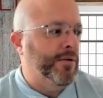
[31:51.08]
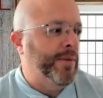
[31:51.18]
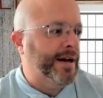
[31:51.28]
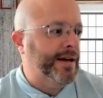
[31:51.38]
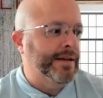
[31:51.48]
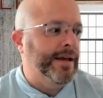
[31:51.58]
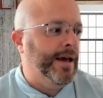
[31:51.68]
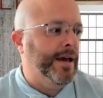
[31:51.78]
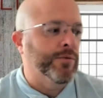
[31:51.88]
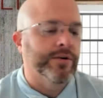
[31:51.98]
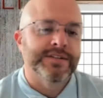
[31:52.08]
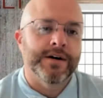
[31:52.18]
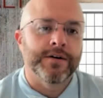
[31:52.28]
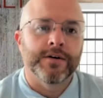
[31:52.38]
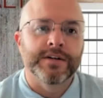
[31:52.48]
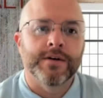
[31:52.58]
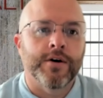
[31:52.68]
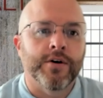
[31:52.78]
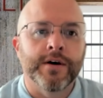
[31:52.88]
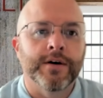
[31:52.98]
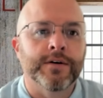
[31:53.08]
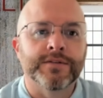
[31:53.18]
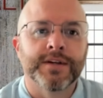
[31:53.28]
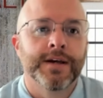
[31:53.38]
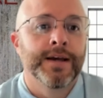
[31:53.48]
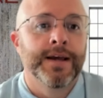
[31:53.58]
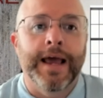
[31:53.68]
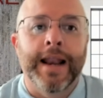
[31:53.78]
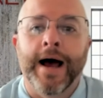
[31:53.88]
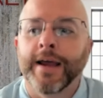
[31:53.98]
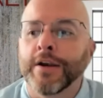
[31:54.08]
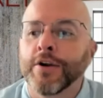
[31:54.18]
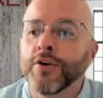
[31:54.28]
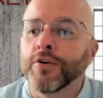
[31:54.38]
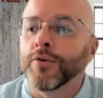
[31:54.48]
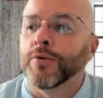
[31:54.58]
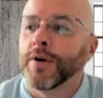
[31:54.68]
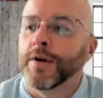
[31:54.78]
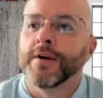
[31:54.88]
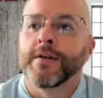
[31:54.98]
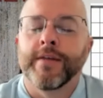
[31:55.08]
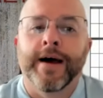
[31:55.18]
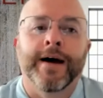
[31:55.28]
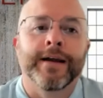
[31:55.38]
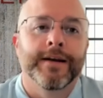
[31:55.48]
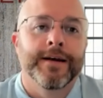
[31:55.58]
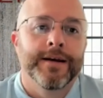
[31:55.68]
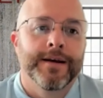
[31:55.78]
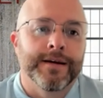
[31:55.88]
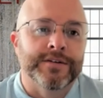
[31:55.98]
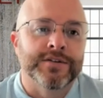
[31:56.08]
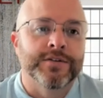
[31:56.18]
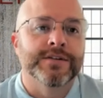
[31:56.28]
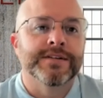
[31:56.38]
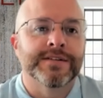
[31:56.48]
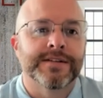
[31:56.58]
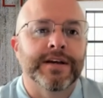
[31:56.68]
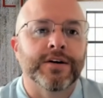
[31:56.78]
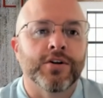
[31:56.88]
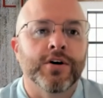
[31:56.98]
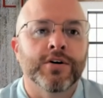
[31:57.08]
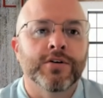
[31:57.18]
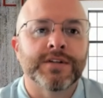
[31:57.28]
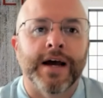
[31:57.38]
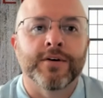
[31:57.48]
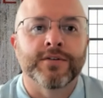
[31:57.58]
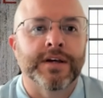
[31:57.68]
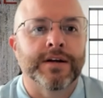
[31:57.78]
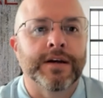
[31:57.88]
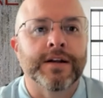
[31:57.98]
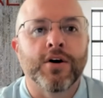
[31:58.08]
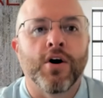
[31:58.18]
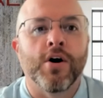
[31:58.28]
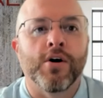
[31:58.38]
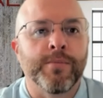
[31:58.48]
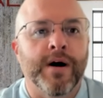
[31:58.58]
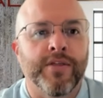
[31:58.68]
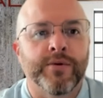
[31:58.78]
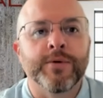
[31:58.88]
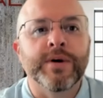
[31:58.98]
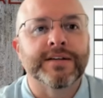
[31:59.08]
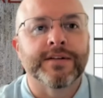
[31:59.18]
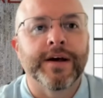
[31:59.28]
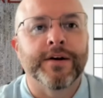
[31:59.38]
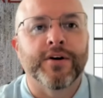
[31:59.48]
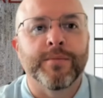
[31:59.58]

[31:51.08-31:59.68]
back in the day, we were selling all these REOs, and I knew that as soon as this thing closed, I was going to get a call about 3 weeks later